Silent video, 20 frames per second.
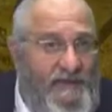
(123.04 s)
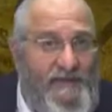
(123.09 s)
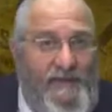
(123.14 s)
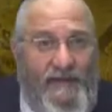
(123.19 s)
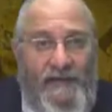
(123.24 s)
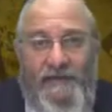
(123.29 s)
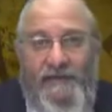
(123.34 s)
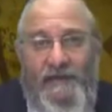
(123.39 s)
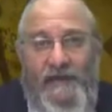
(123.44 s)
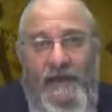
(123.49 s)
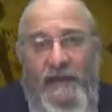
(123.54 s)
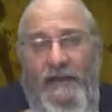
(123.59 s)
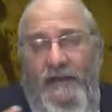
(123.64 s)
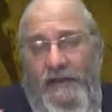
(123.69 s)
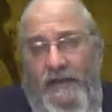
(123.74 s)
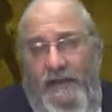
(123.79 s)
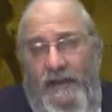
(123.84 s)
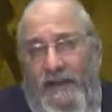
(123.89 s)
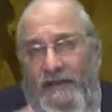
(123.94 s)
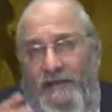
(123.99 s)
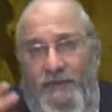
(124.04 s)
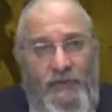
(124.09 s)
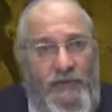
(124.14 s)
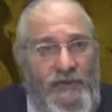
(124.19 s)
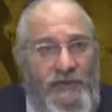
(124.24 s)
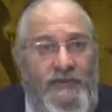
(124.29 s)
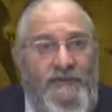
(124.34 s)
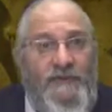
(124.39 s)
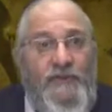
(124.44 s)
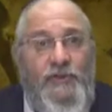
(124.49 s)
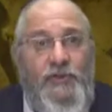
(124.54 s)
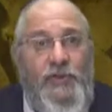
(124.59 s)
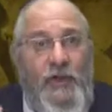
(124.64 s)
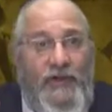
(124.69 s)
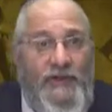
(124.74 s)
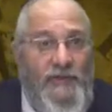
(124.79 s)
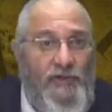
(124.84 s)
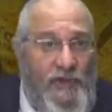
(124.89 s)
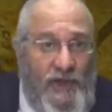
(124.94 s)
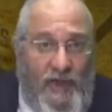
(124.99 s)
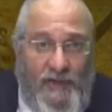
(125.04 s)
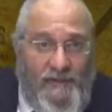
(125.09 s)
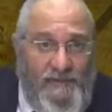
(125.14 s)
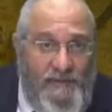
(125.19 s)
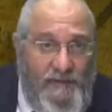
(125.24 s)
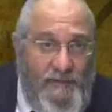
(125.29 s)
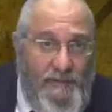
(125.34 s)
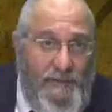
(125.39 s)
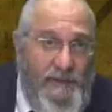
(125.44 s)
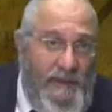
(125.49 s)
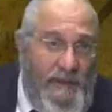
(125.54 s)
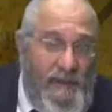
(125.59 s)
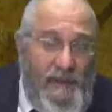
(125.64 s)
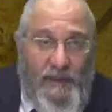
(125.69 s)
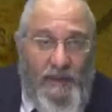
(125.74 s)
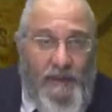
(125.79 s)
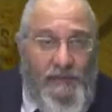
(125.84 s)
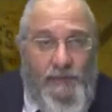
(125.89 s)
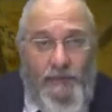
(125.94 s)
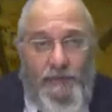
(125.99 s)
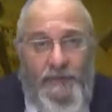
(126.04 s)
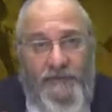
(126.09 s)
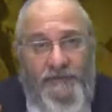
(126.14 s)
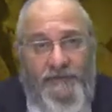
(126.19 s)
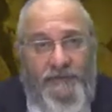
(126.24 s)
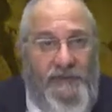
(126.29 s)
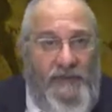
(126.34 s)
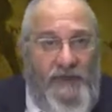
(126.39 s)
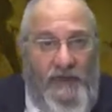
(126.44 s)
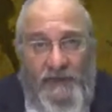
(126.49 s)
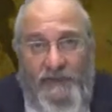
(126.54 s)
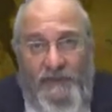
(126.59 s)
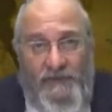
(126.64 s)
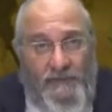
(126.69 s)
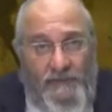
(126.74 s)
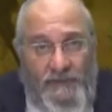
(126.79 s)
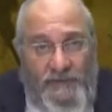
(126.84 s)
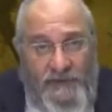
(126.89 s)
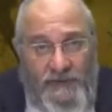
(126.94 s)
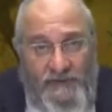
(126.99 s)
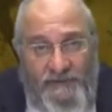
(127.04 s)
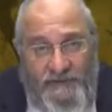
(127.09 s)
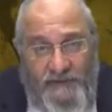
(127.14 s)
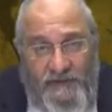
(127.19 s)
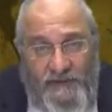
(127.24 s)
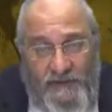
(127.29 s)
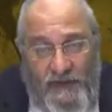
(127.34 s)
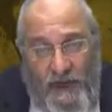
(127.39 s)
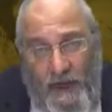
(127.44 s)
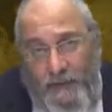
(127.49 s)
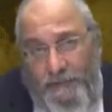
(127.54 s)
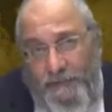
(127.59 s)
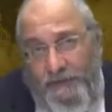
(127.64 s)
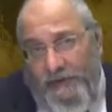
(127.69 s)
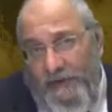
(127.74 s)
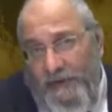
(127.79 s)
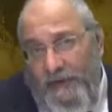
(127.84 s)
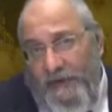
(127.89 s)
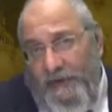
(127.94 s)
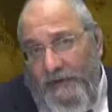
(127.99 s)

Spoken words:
says that you could even change custom and do different customs at different times.